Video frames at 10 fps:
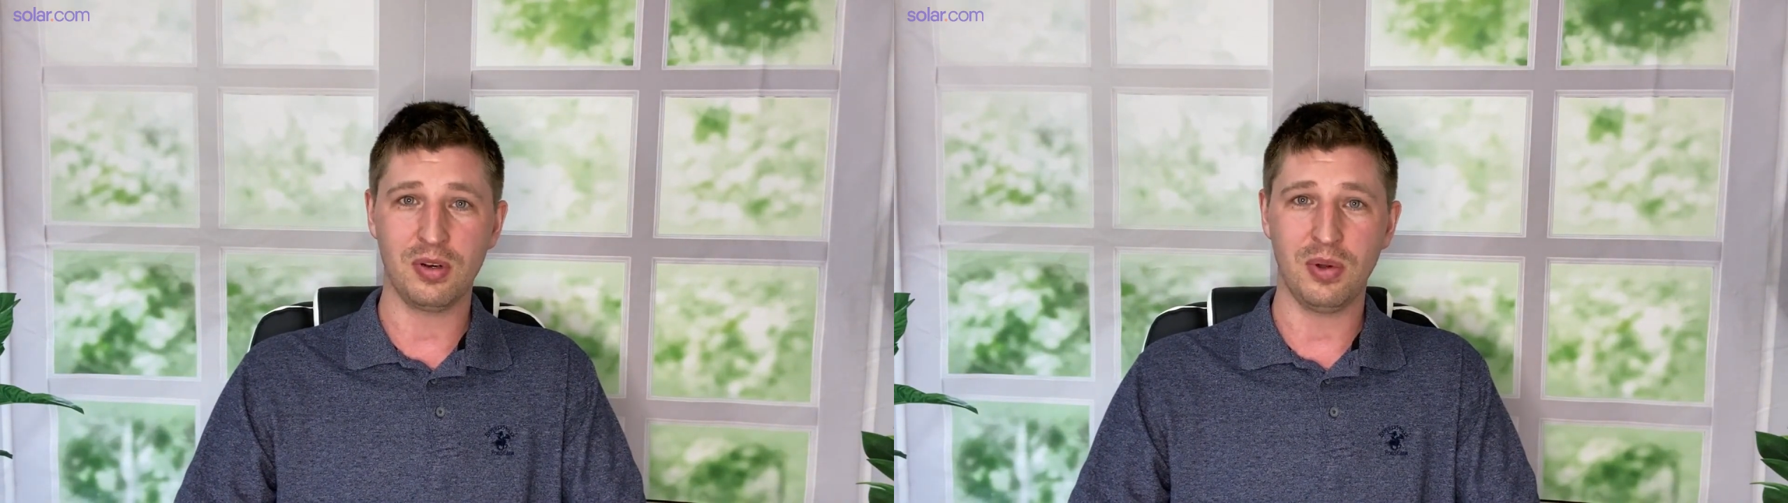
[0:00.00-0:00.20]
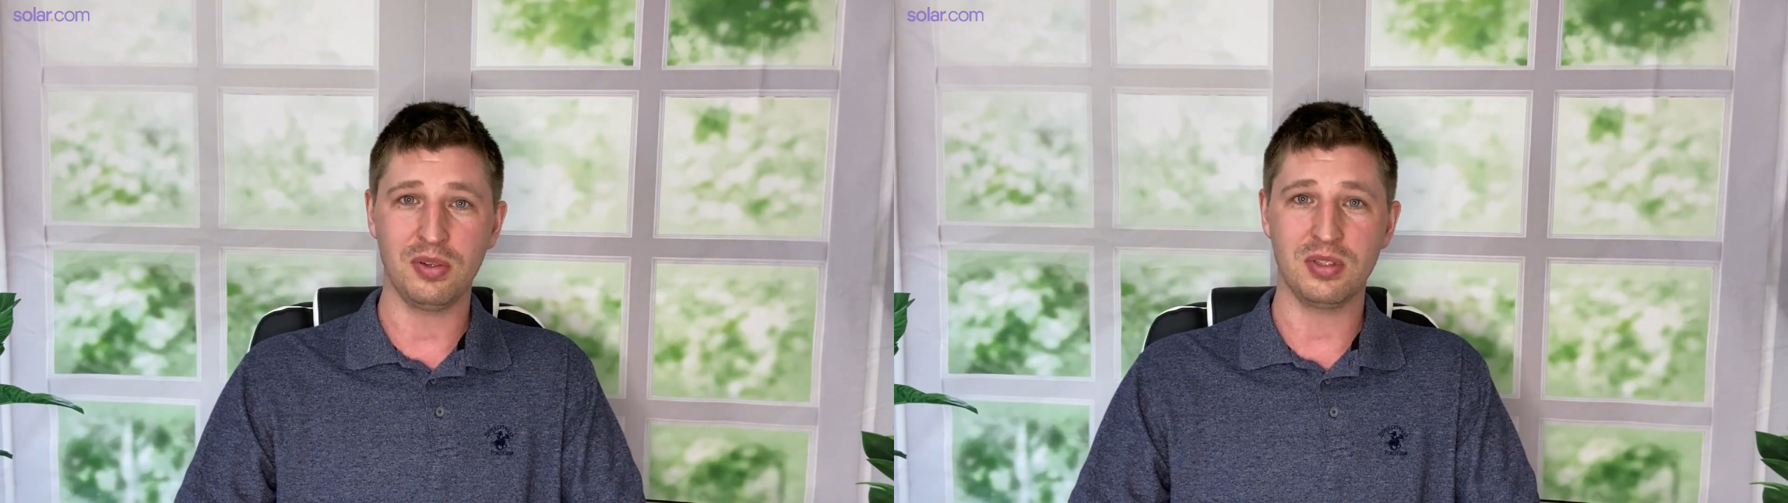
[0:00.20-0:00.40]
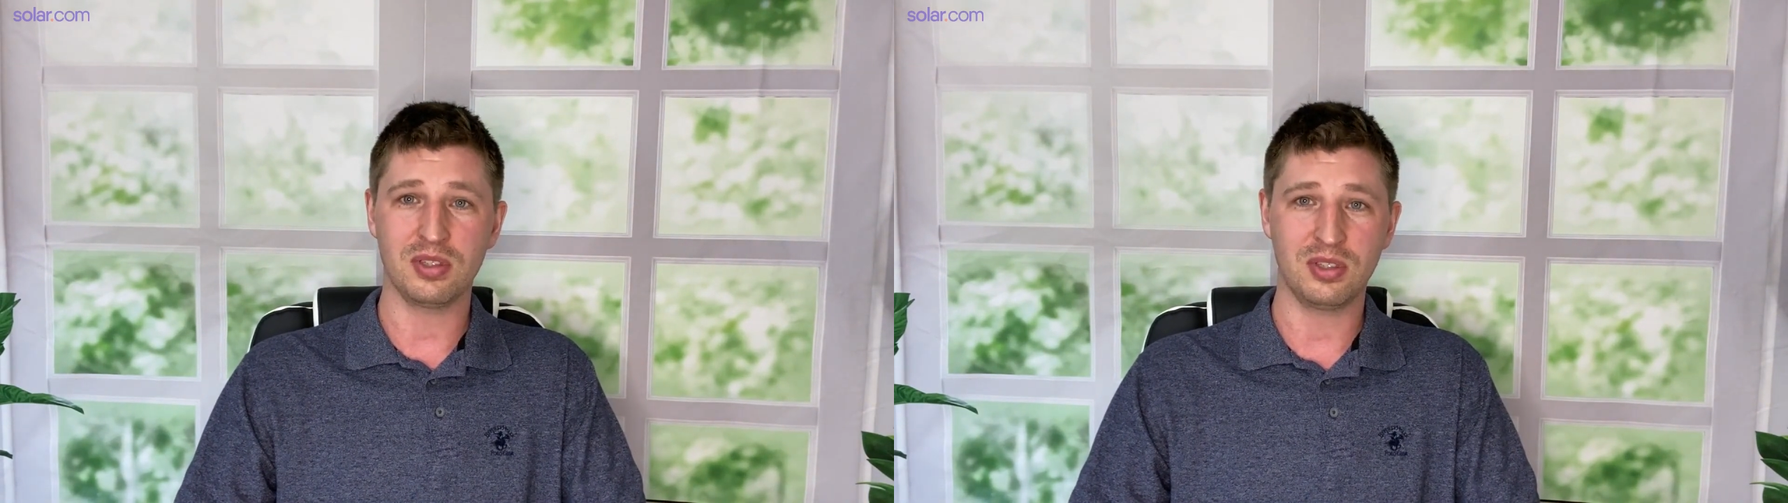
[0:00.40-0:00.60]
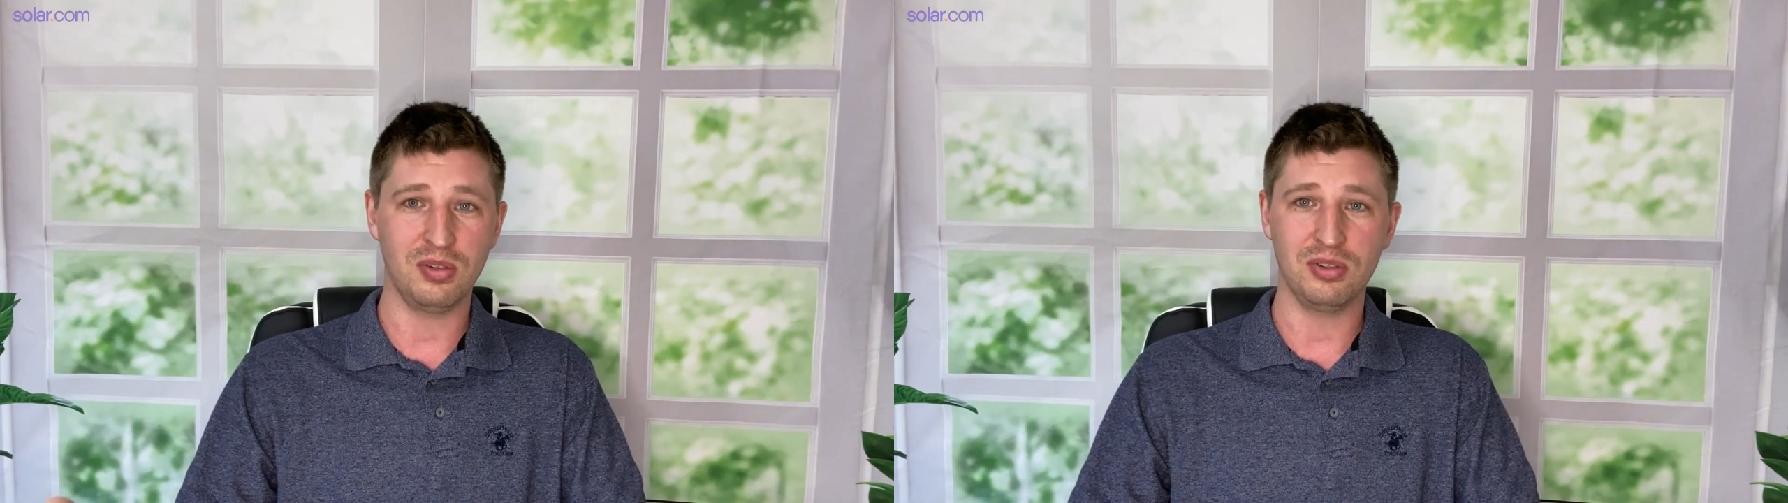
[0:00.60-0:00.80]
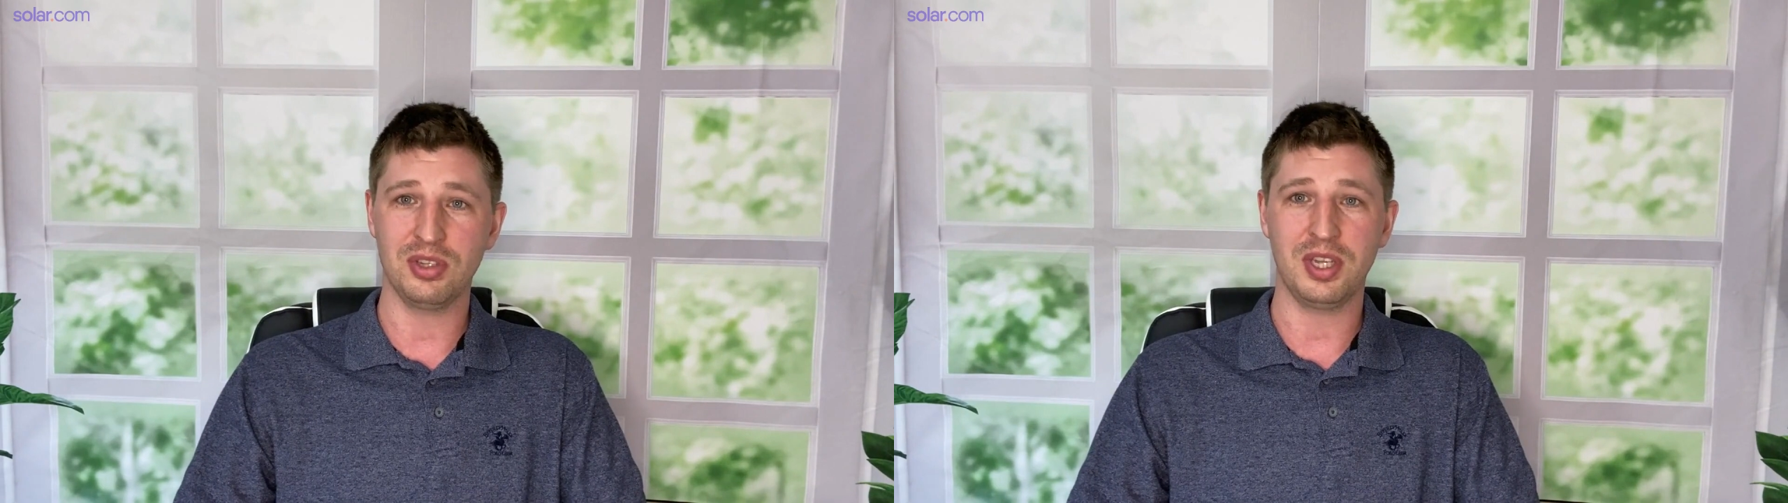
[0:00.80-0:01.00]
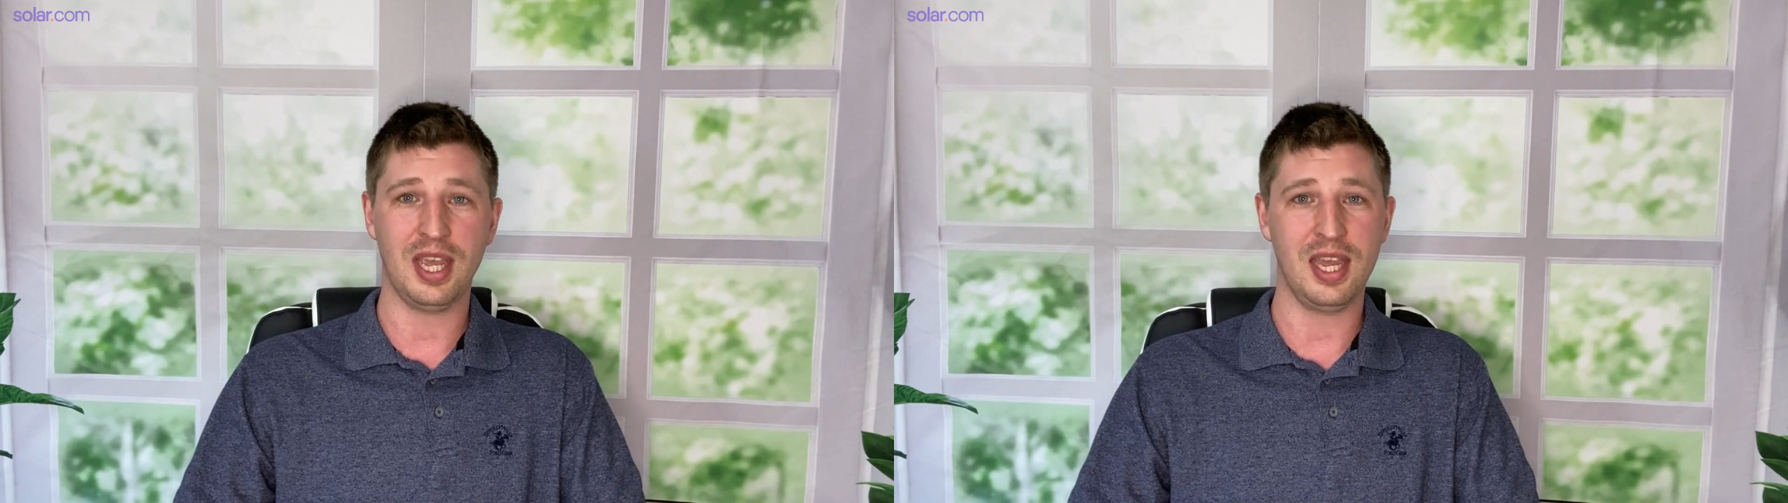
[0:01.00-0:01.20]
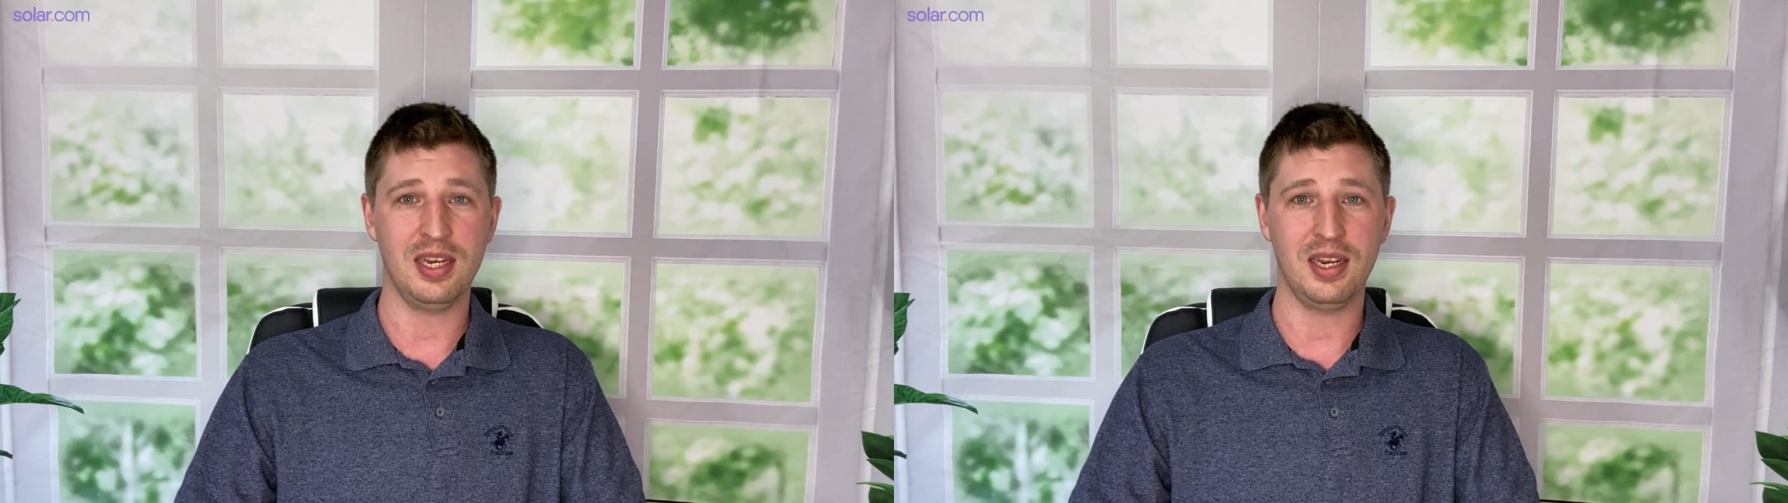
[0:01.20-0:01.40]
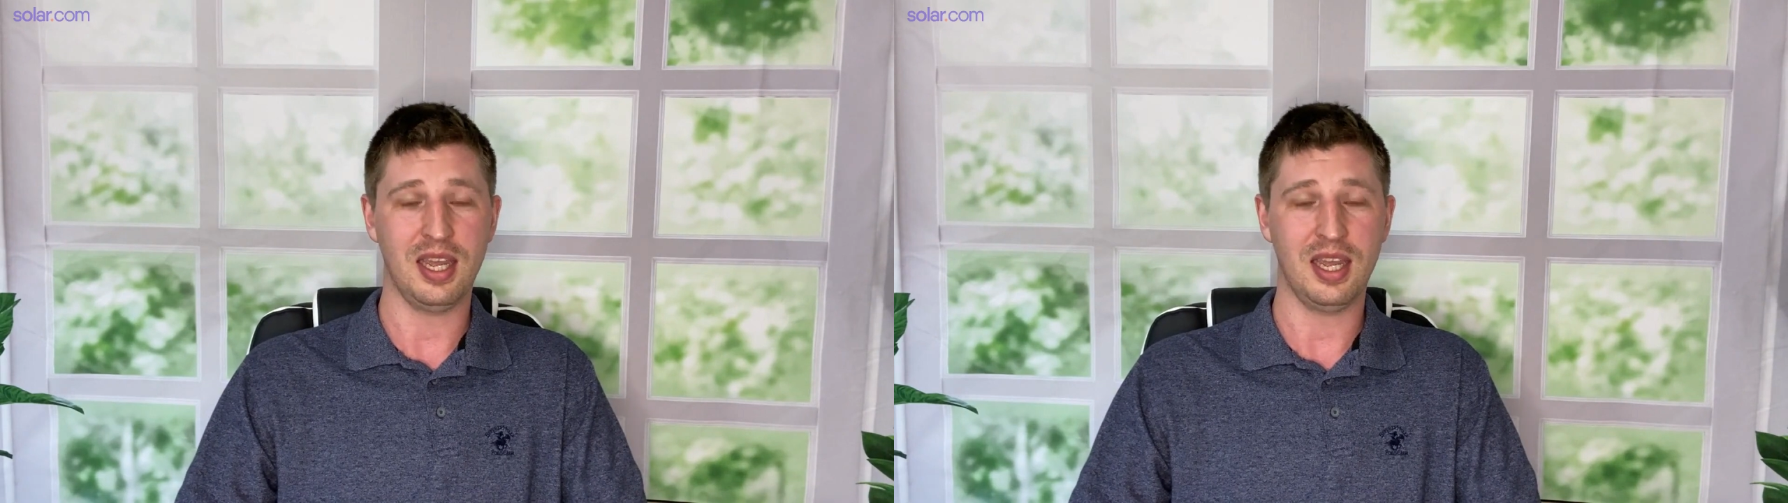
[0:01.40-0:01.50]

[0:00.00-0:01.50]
quotes as soon as you can.